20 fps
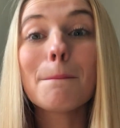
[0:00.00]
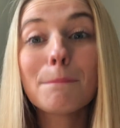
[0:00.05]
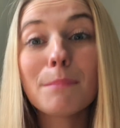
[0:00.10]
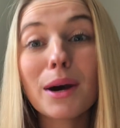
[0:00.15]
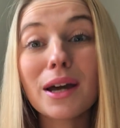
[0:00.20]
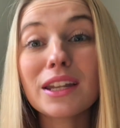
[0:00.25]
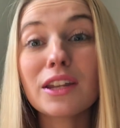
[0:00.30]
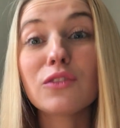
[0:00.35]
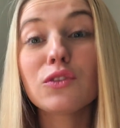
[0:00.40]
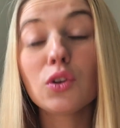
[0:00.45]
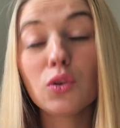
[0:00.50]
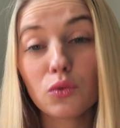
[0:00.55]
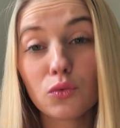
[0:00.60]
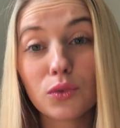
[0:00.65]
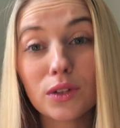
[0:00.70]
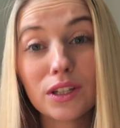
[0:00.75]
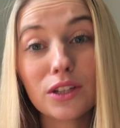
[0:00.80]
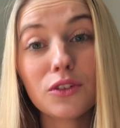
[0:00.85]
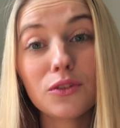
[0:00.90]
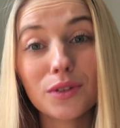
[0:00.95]
But if you
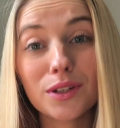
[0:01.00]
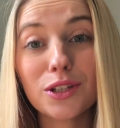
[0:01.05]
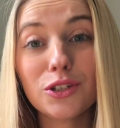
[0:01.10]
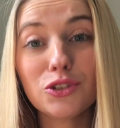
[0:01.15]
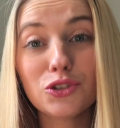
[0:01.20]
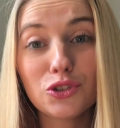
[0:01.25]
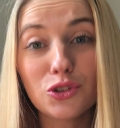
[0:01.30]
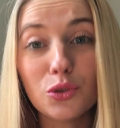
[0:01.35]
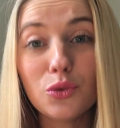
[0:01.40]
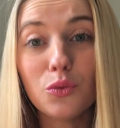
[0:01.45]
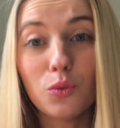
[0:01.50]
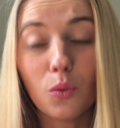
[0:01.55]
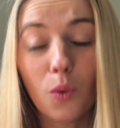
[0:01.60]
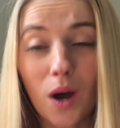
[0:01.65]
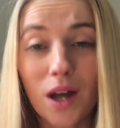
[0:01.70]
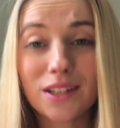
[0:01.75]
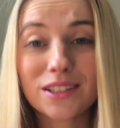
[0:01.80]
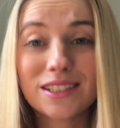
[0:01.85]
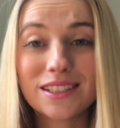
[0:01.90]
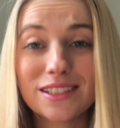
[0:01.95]
really, really do
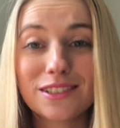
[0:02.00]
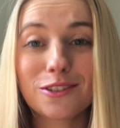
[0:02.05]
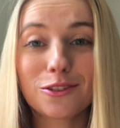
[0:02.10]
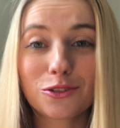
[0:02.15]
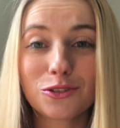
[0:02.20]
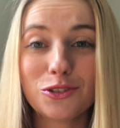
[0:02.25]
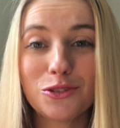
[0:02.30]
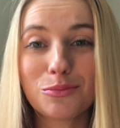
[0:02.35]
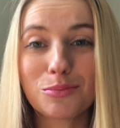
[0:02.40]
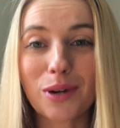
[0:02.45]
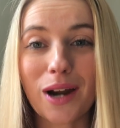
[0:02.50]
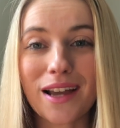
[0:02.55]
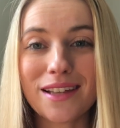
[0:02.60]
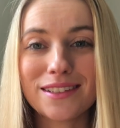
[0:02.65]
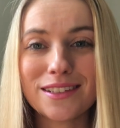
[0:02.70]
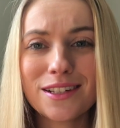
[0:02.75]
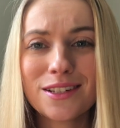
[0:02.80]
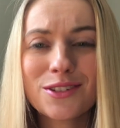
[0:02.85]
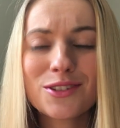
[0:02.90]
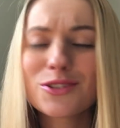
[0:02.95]
want to still do
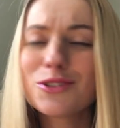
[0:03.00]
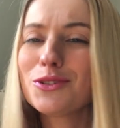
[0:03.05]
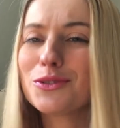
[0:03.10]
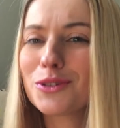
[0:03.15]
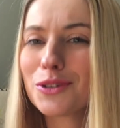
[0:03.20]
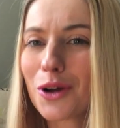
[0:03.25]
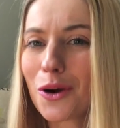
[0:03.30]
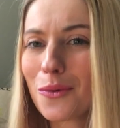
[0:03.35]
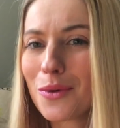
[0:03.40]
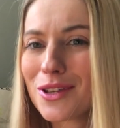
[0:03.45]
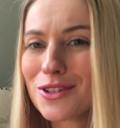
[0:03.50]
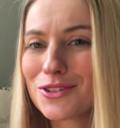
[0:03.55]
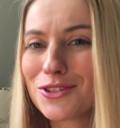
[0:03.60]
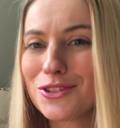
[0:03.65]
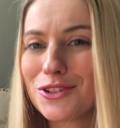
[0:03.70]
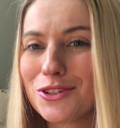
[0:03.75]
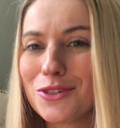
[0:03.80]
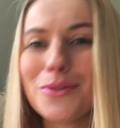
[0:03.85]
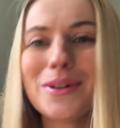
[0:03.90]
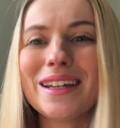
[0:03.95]
prizes, you could always
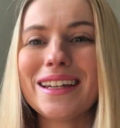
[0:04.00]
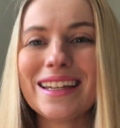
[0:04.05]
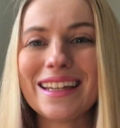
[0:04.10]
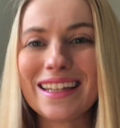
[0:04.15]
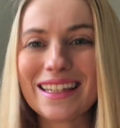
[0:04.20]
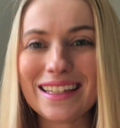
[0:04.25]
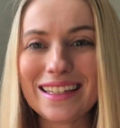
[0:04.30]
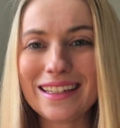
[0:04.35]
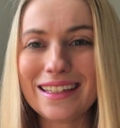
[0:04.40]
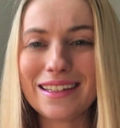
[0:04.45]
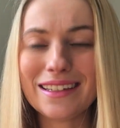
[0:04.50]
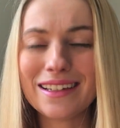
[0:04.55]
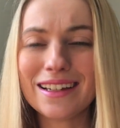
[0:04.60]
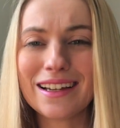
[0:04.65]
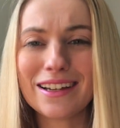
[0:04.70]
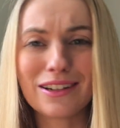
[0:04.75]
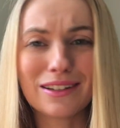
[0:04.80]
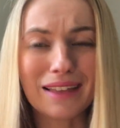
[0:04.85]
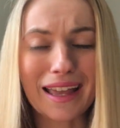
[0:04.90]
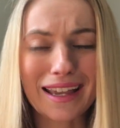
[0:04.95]
do an
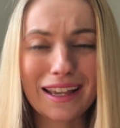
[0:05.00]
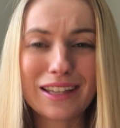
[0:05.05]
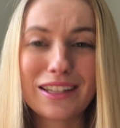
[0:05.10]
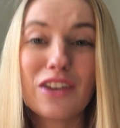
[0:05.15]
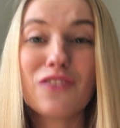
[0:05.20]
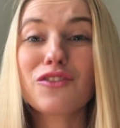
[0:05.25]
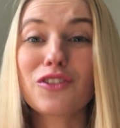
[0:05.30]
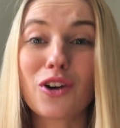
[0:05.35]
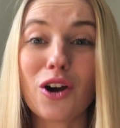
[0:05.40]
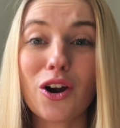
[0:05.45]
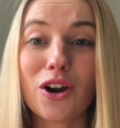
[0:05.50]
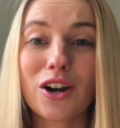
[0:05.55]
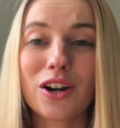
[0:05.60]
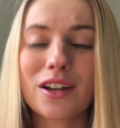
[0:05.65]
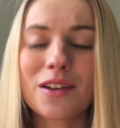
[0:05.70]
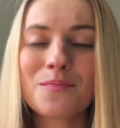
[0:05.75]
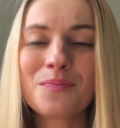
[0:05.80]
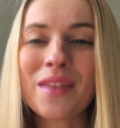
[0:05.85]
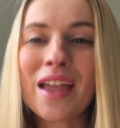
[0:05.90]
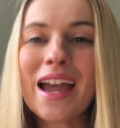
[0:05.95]
gift
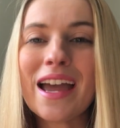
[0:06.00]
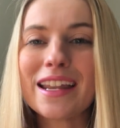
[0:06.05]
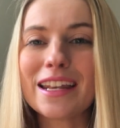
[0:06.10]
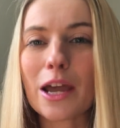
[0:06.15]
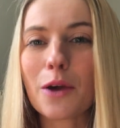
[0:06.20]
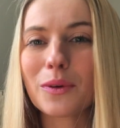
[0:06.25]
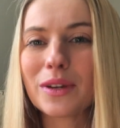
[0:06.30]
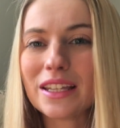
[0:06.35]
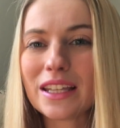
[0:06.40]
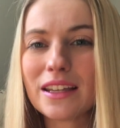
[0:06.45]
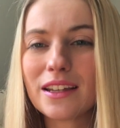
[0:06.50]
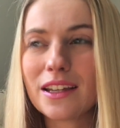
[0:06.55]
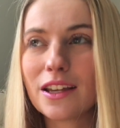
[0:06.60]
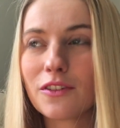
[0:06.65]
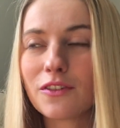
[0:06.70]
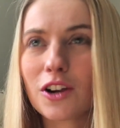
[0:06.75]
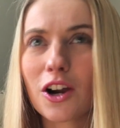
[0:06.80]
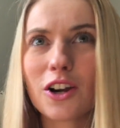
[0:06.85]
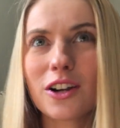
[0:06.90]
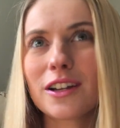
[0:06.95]
card. Now, an
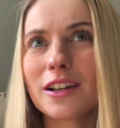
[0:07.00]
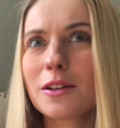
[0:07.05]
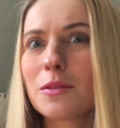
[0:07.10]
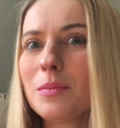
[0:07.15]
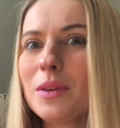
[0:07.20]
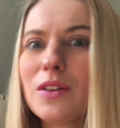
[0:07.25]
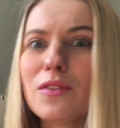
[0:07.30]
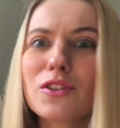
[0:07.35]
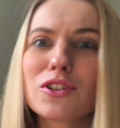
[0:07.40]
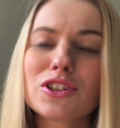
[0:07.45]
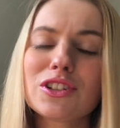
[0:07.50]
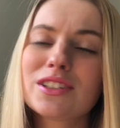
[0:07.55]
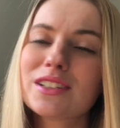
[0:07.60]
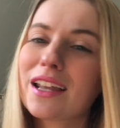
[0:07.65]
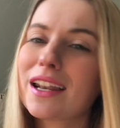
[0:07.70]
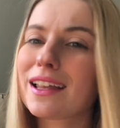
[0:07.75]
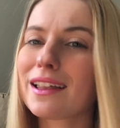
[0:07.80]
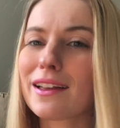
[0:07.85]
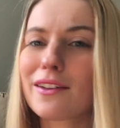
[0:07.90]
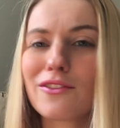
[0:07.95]
gift card, it could be even just
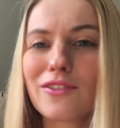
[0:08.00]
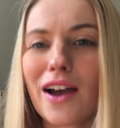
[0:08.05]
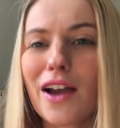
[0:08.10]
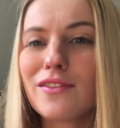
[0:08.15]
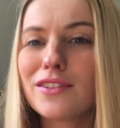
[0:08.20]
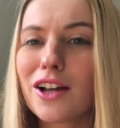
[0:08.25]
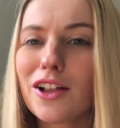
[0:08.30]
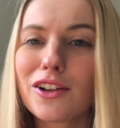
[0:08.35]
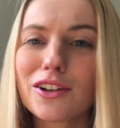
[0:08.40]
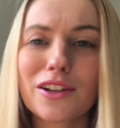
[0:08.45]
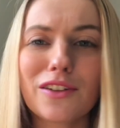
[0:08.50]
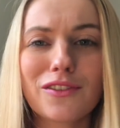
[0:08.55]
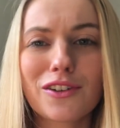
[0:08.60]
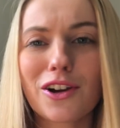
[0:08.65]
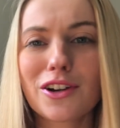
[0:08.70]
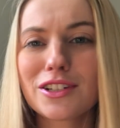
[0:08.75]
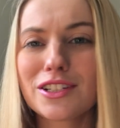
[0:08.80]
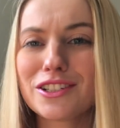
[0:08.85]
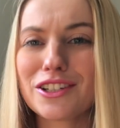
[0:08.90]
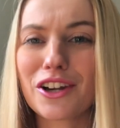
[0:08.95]
sending like $5 gift
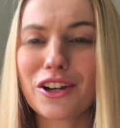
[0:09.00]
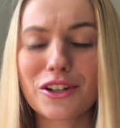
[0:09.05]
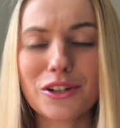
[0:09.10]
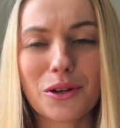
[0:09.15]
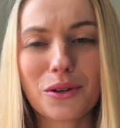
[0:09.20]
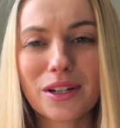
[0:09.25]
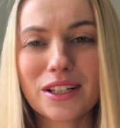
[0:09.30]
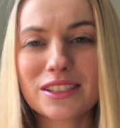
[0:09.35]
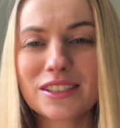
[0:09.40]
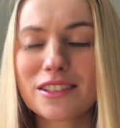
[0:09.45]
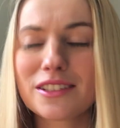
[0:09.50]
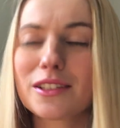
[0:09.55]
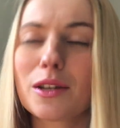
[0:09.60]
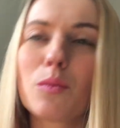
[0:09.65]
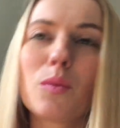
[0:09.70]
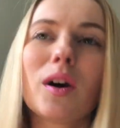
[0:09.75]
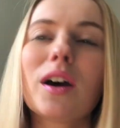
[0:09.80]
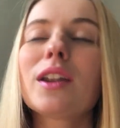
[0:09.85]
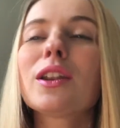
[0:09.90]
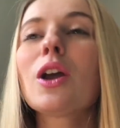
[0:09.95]
card to Dunkin' Donuts to
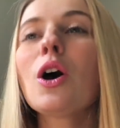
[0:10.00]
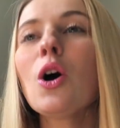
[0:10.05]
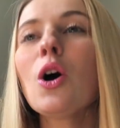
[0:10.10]
someone,